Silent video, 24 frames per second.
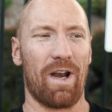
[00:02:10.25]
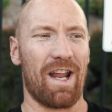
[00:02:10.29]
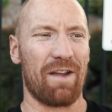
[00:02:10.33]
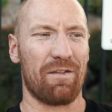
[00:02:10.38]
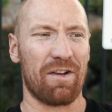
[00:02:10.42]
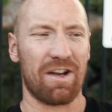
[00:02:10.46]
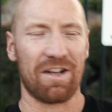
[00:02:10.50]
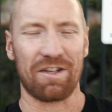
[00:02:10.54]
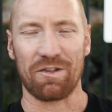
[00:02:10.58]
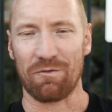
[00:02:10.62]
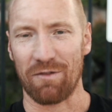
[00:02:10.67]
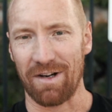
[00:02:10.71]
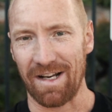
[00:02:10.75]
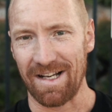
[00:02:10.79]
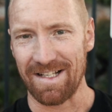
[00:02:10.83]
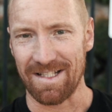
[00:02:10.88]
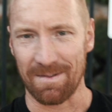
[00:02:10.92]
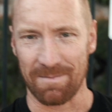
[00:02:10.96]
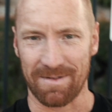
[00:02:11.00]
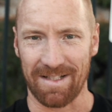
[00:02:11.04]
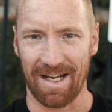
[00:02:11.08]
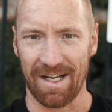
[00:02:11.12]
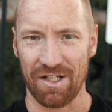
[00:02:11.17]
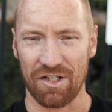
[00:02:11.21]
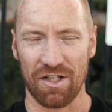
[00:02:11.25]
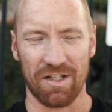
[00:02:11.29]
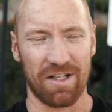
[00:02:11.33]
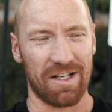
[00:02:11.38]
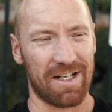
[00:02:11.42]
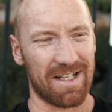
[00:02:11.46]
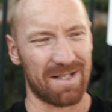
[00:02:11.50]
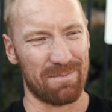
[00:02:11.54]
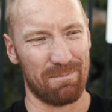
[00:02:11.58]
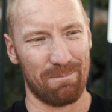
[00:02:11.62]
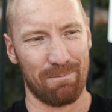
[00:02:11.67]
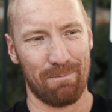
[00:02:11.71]
Whenever you need to release some tension, you
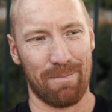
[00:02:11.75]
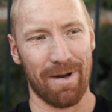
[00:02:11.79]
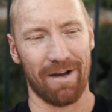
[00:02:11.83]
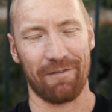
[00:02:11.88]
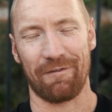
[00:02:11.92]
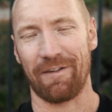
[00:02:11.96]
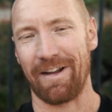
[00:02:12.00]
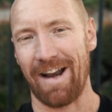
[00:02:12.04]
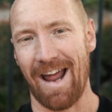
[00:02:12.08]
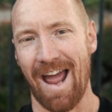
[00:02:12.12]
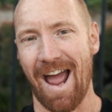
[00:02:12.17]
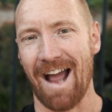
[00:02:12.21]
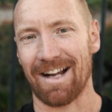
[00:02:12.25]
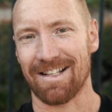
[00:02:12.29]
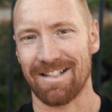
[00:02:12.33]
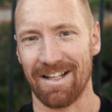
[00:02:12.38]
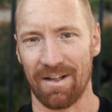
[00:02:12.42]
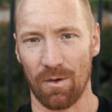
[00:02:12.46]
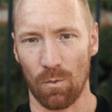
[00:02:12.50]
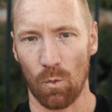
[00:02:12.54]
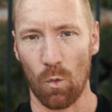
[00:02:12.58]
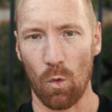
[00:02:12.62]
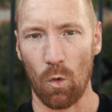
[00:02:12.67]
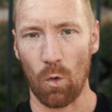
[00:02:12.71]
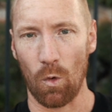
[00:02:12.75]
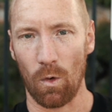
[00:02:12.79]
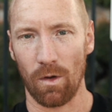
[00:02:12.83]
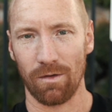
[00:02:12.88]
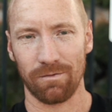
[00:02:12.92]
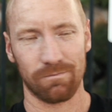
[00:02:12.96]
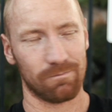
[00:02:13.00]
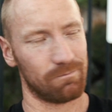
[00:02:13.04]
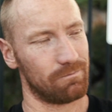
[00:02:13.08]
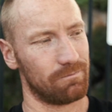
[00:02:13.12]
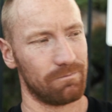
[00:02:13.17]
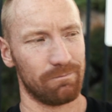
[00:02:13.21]
just biff an axe at a wall.
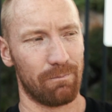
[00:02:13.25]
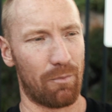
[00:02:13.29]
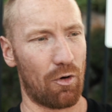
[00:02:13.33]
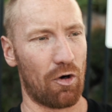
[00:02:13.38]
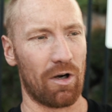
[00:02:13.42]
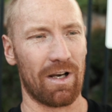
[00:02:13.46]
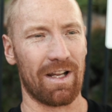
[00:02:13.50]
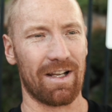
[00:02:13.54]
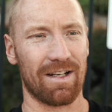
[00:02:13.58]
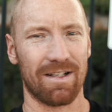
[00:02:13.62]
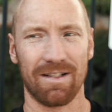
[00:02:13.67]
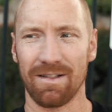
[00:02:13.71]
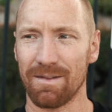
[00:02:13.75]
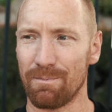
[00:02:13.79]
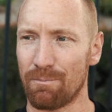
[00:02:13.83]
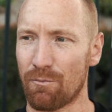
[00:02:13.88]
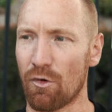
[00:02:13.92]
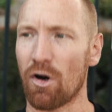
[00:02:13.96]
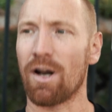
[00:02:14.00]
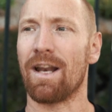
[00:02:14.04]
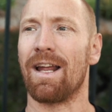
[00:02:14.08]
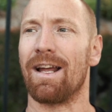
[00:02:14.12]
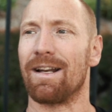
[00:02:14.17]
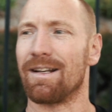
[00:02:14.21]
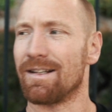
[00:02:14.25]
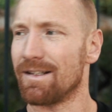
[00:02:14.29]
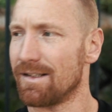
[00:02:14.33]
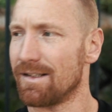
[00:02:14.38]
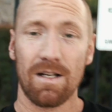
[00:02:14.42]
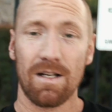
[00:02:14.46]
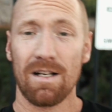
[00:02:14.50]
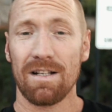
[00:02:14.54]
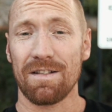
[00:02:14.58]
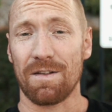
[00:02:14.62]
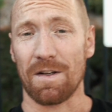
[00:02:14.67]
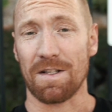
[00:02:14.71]
Brilliant. Brilliant.
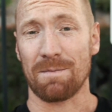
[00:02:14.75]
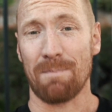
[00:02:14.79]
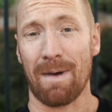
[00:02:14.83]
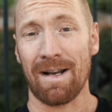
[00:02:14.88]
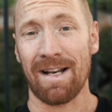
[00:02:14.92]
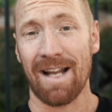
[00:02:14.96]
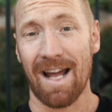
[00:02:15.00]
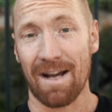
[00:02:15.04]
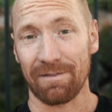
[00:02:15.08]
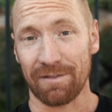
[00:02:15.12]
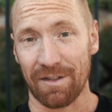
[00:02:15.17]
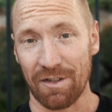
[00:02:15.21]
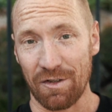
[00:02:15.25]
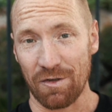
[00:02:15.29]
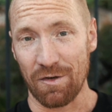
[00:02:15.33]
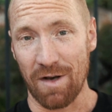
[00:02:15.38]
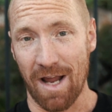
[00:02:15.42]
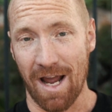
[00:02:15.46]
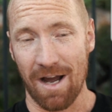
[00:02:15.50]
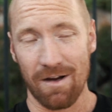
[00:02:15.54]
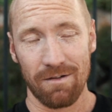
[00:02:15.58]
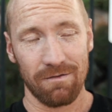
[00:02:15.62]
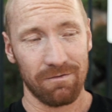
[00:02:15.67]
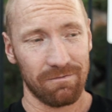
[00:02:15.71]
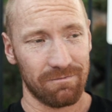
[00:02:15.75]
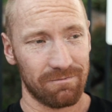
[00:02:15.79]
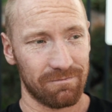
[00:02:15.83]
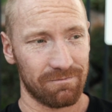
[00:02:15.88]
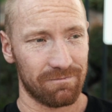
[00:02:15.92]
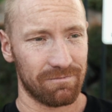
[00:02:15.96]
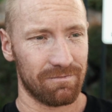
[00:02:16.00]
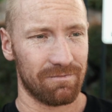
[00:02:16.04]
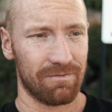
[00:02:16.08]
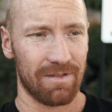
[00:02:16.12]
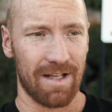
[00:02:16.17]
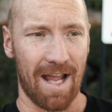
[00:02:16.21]
So it's Monday afternoon now
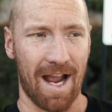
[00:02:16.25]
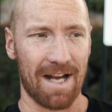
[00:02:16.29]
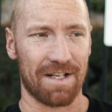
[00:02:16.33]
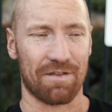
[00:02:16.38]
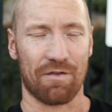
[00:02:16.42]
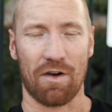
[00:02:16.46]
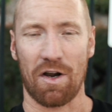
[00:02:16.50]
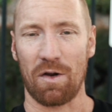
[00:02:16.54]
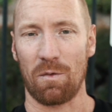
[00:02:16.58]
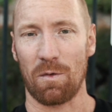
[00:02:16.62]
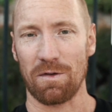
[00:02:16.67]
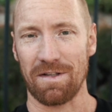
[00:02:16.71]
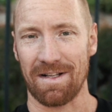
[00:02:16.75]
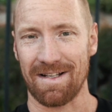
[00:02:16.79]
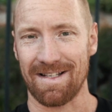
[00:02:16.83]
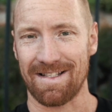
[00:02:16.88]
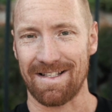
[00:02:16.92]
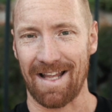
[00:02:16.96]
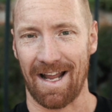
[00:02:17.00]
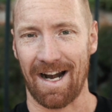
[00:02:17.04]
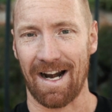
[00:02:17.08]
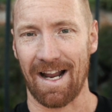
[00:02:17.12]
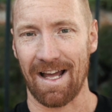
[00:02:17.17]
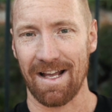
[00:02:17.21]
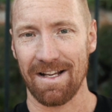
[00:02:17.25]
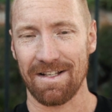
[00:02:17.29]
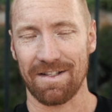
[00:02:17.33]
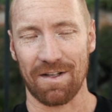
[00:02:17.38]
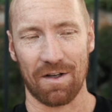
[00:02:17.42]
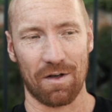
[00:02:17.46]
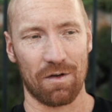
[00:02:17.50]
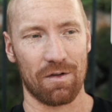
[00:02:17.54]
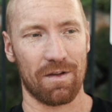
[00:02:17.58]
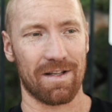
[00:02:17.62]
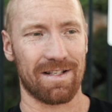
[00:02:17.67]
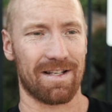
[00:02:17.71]
the axe throwing was on Saturday,
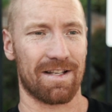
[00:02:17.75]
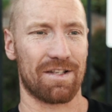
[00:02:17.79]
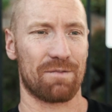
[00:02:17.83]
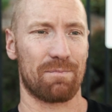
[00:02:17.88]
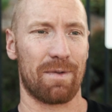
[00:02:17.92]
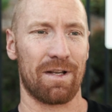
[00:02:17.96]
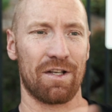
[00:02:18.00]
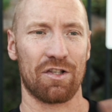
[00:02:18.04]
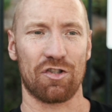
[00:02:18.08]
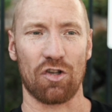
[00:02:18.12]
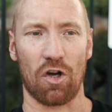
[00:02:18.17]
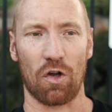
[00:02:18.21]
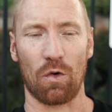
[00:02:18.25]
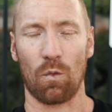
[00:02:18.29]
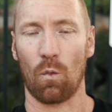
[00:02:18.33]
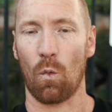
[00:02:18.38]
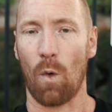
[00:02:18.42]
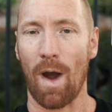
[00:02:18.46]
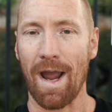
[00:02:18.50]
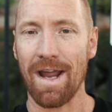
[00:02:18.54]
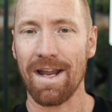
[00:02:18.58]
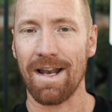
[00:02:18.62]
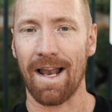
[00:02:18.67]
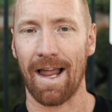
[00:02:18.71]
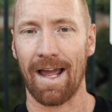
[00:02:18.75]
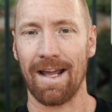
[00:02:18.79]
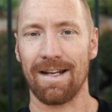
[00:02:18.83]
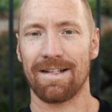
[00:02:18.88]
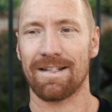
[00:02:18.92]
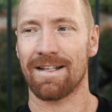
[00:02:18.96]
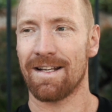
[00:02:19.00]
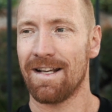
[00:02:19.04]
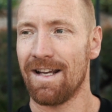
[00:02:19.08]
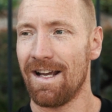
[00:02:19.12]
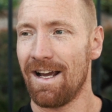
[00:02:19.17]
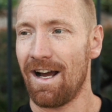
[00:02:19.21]
so this is being shot way
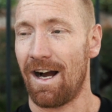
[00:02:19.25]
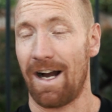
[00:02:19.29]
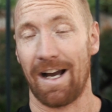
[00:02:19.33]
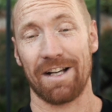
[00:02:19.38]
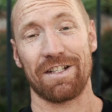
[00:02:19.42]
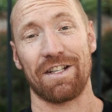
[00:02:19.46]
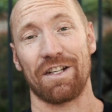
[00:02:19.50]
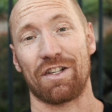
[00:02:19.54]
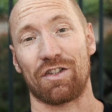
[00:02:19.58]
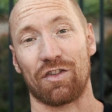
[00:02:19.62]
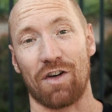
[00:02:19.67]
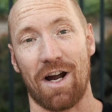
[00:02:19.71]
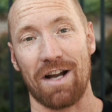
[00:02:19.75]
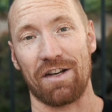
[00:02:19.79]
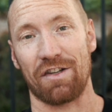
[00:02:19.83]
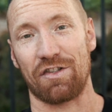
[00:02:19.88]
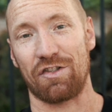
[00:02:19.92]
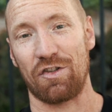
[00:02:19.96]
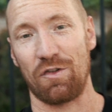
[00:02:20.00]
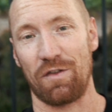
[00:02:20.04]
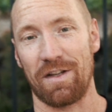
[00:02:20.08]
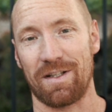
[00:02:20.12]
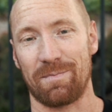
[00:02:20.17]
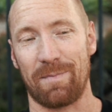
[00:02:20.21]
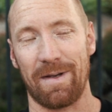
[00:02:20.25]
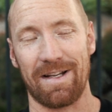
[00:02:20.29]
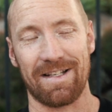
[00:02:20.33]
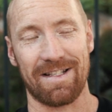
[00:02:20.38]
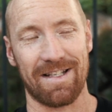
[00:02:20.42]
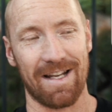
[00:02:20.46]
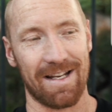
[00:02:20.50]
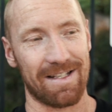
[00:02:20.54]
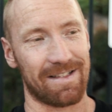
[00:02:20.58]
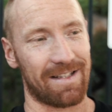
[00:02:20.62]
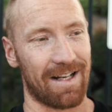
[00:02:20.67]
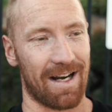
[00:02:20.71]
late. I actually tried to shoot this piece
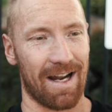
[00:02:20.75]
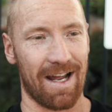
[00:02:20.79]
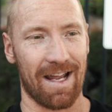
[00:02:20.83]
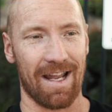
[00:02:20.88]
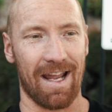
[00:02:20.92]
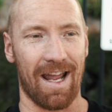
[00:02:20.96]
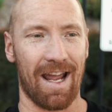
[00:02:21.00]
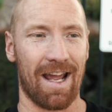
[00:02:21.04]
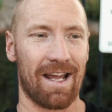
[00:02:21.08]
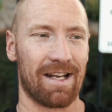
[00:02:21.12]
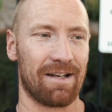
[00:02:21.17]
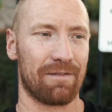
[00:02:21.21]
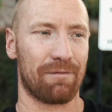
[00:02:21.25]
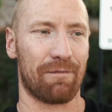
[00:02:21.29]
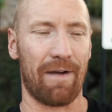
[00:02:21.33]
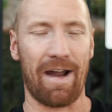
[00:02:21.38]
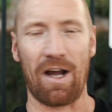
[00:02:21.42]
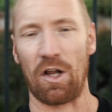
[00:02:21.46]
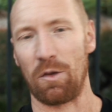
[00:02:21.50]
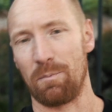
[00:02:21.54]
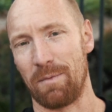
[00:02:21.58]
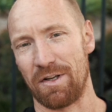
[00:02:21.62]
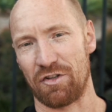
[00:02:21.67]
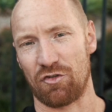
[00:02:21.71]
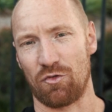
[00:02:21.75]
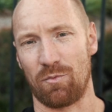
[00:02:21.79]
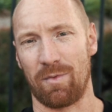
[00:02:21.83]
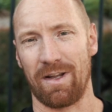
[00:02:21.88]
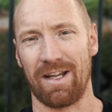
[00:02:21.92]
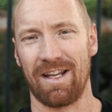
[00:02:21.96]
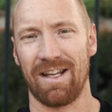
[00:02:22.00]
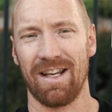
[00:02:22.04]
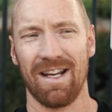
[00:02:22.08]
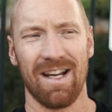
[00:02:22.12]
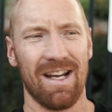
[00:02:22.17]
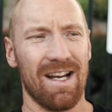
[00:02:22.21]
yesterday and failed
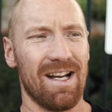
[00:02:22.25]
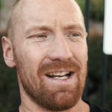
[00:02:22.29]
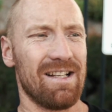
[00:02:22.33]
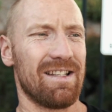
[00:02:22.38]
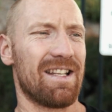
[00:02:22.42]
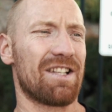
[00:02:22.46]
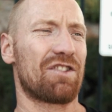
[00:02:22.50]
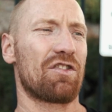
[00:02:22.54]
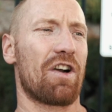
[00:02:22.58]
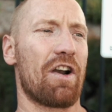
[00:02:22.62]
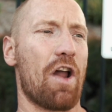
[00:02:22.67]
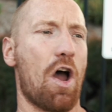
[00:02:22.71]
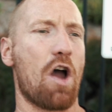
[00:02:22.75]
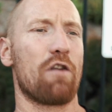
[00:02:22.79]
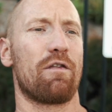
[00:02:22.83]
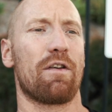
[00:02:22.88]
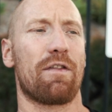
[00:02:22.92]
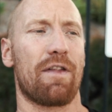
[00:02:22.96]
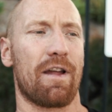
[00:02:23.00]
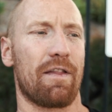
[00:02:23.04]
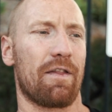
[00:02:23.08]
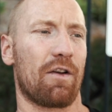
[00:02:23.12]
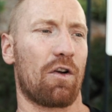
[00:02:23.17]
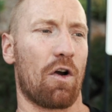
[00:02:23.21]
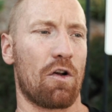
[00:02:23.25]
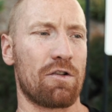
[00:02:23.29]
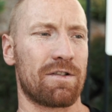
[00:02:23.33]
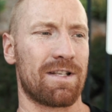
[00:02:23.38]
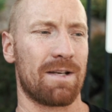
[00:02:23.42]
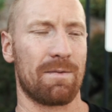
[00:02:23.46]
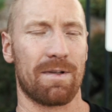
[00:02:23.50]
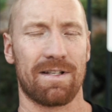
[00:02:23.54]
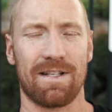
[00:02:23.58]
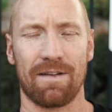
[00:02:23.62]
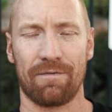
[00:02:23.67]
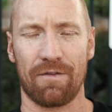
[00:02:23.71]
miserably. Just trying to overthink the
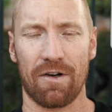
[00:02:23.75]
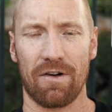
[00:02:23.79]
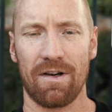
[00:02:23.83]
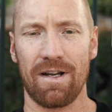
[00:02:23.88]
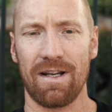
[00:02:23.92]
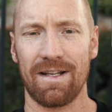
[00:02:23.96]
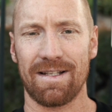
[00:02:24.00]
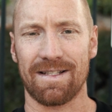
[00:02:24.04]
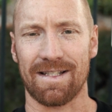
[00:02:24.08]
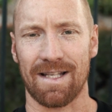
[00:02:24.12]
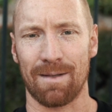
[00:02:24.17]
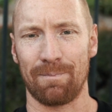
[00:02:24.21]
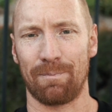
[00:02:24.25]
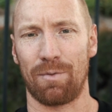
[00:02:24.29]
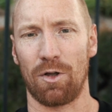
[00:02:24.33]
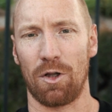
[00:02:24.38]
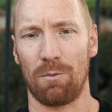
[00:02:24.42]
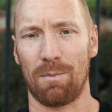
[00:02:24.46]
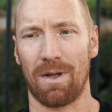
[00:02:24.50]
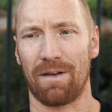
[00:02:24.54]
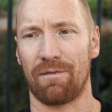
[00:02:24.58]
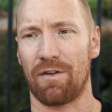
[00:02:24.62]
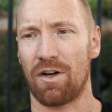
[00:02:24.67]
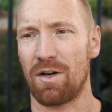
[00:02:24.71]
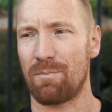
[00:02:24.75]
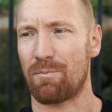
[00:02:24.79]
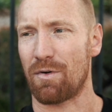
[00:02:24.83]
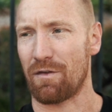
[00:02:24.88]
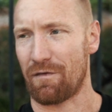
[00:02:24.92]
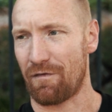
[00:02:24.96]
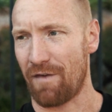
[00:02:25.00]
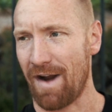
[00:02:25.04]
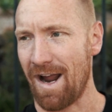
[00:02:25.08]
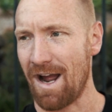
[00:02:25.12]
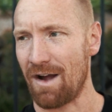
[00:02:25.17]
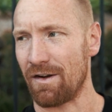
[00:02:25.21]
concept. It's a very simple but very
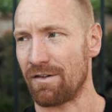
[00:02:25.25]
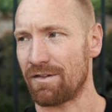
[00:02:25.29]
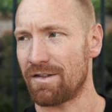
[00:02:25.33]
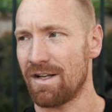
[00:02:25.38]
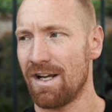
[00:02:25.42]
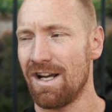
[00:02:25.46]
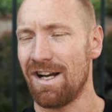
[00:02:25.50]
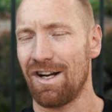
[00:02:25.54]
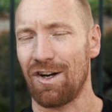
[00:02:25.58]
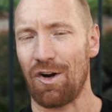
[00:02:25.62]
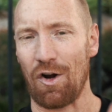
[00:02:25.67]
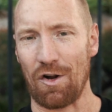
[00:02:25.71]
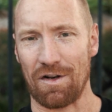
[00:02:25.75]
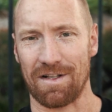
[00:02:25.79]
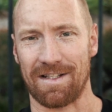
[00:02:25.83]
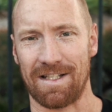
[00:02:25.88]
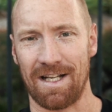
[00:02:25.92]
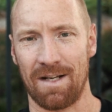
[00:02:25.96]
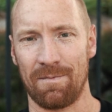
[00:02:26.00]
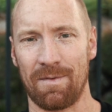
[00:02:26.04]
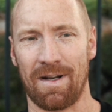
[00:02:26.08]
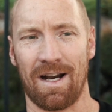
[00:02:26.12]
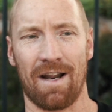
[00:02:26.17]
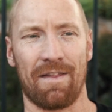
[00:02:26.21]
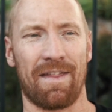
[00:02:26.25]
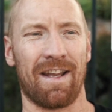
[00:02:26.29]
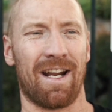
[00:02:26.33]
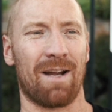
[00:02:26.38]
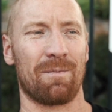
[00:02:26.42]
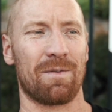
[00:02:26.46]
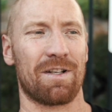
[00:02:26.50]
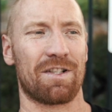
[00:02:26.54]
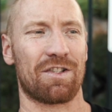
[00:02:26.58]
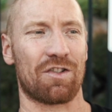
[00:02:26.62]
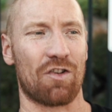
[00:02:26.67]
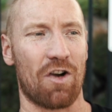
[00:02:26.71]
profound concept, and I think
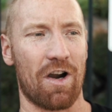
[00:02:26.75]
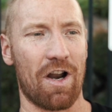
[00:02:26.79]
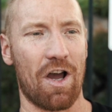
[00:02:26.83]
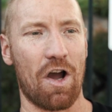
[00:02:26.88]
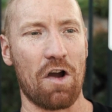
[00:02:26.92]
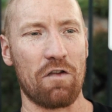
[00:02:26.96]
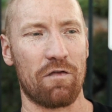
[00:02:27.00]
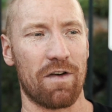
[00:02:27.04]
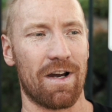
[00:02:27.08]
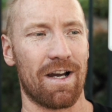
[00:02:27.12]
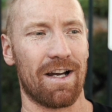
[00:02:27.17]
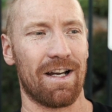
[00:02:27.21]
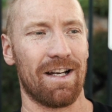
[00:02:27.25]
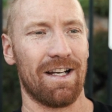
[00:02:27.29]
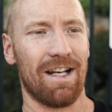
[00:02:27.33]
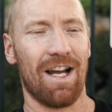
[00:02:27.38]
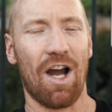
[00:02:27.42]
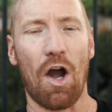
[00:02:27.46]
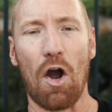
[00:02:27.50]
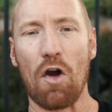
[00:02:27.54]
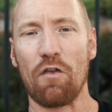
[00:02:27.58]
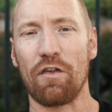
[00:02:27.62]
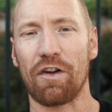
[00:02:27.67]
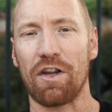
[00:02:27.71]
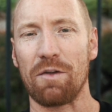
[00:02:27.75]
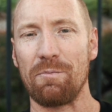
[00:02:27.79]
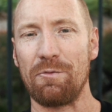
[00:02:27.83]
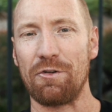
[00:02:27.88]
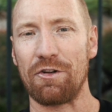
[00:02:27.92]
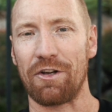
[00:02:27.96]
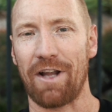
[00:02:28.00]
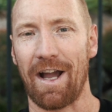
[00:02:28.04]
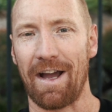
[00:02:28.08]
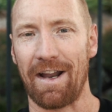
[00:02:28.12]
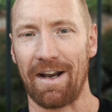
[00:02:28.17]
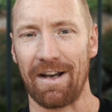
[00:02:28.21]
I'm just trying to over over
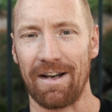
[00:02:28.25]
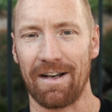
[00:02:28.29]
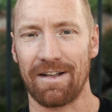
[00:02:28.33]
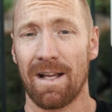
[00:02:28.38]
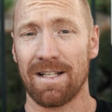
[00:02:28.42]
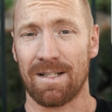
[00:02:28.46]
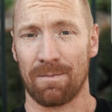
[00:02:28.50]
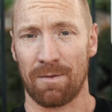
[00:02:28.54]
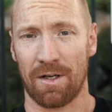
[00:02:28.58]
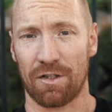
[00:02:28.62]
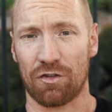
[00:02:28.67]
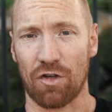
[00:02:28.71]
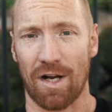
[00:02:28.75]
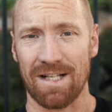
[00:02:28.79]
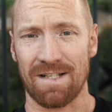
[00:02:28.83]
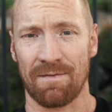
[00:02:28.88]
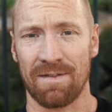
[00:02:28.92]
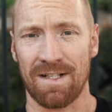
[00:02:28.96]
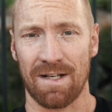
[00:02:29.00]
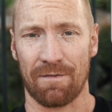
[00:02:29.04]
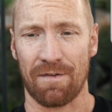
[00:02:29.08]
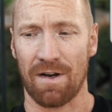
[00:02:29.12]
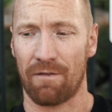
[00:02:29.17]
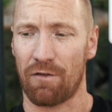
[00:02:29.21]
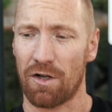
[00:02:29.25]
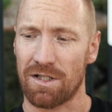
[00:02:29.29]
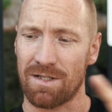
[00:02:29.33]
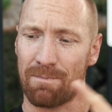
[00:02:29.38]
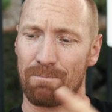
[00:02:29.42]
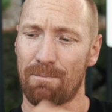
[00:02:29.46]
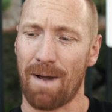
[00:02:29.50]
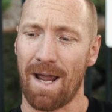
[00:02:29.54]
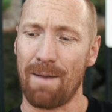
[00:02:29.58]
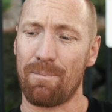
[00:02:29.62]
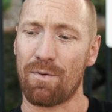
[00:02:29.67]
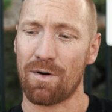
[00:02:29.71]
communicate it. So I'm going to try something different. I've got some
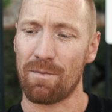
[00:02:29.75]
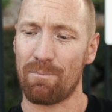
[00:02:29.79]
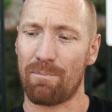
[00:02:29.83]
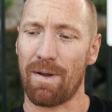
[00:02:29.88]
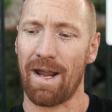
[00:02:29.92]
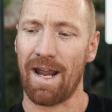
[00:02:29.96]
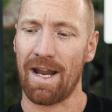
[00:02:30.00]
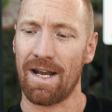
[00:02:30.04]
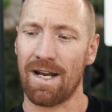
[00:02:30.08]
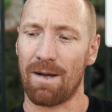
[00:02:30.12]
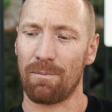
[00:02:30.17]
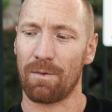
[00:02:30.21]
paper and pen.